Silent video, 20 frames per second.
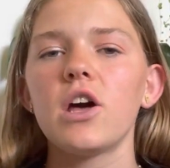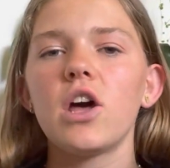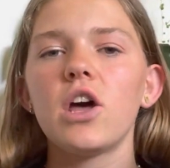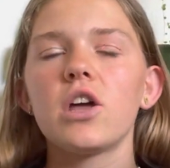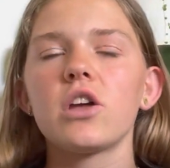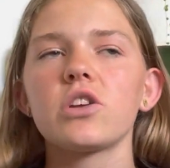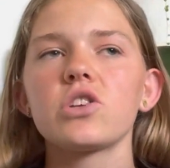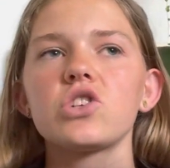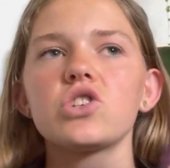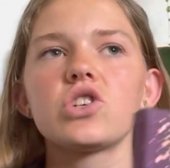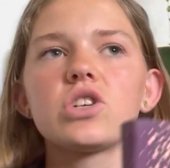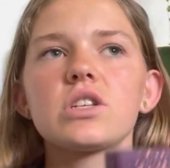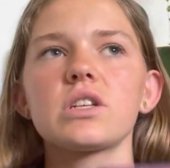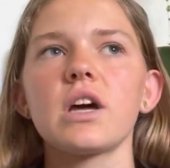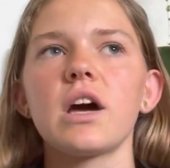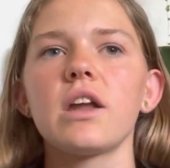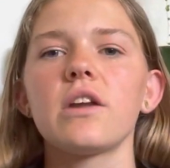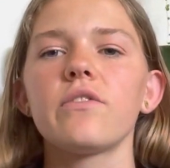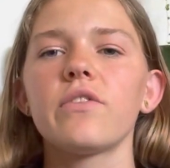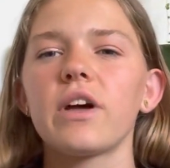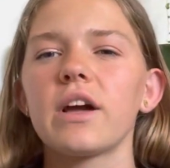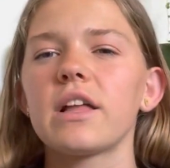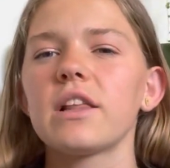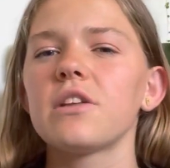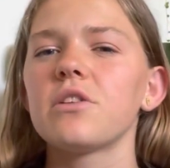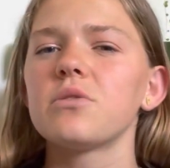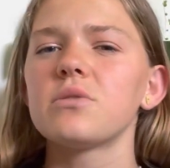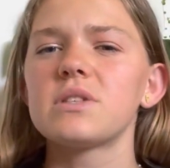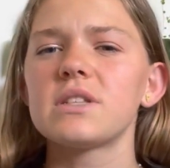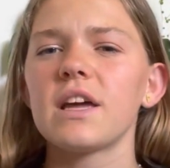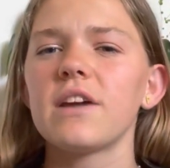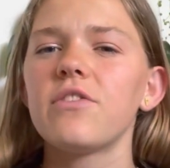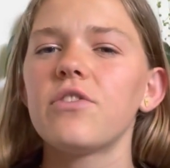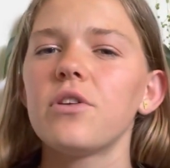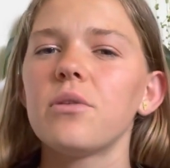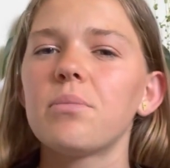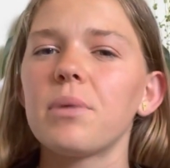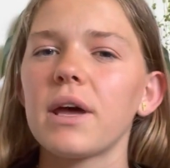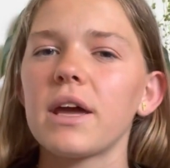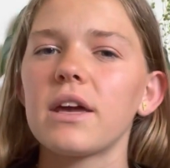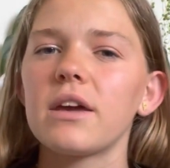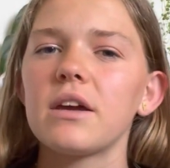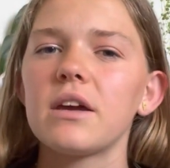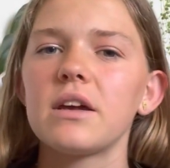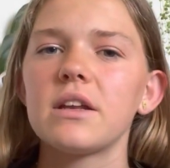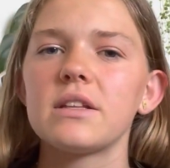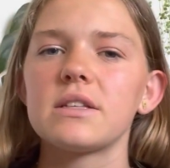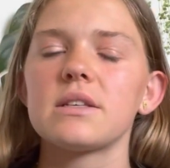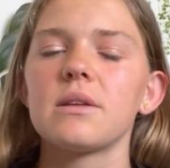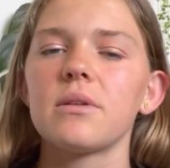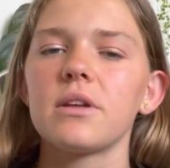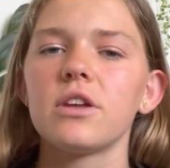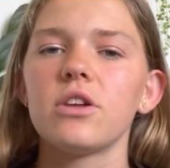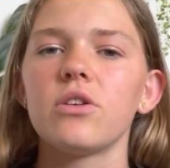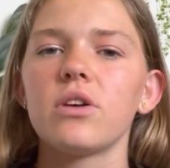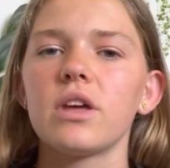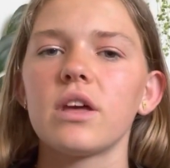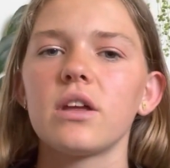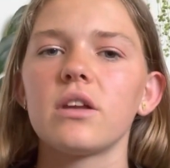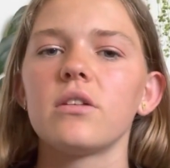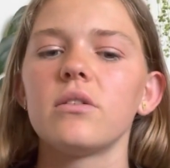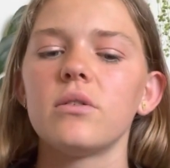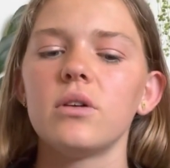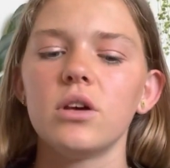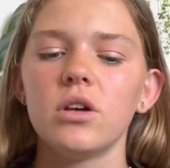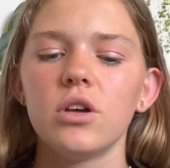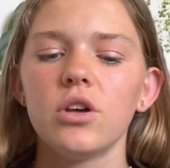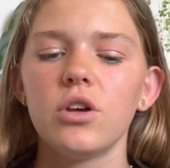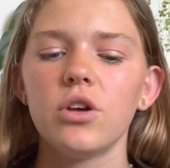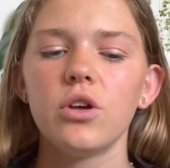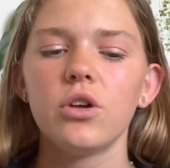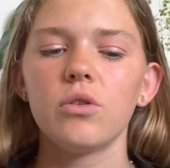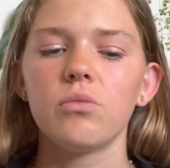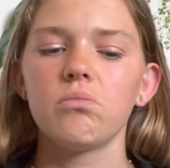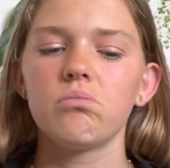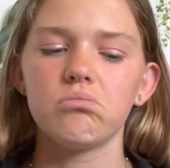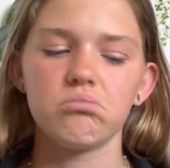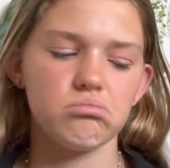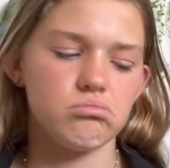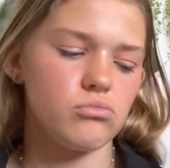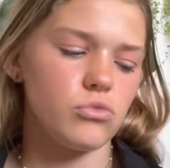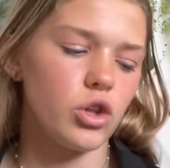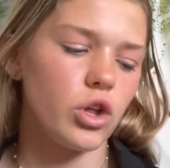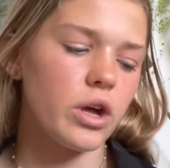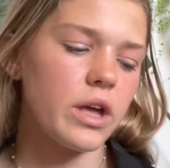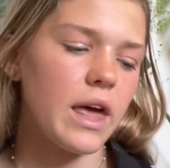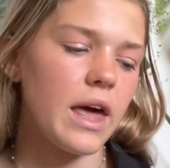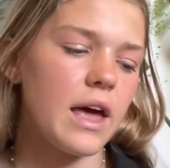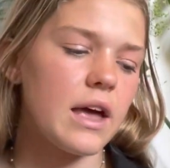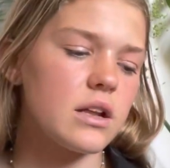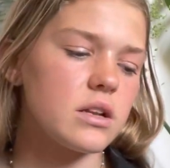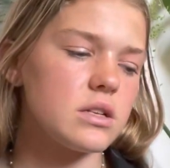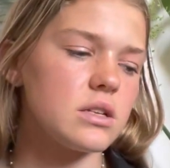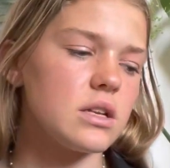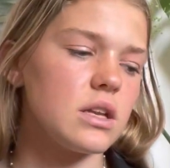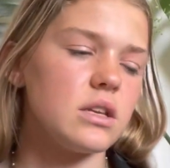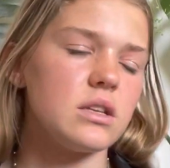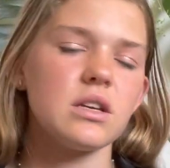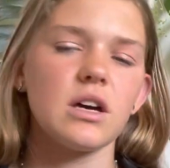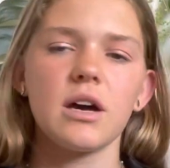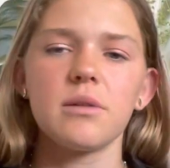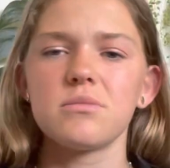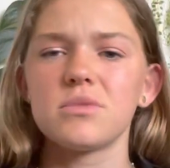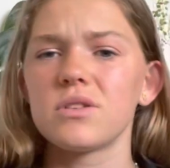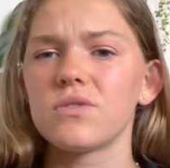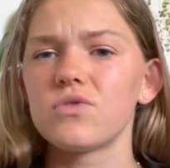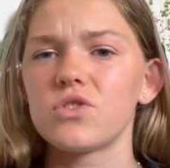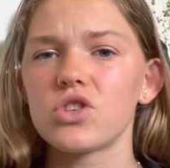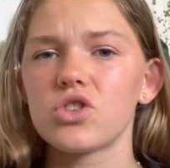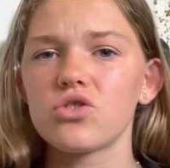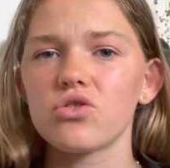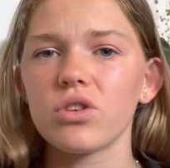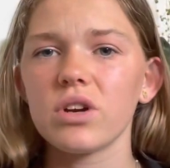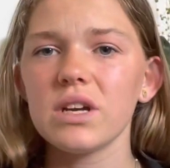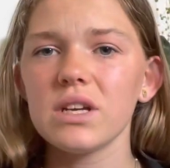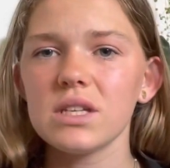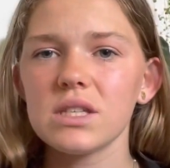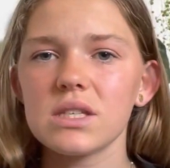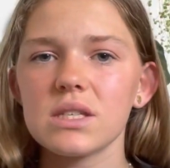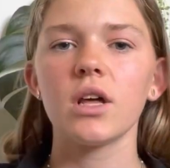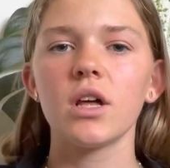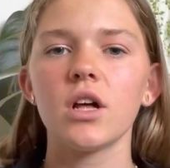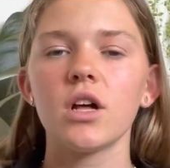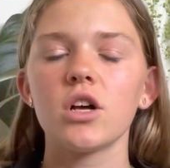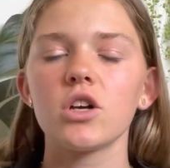It's just kind of like a little safety blanket and something you can look at in times of distress.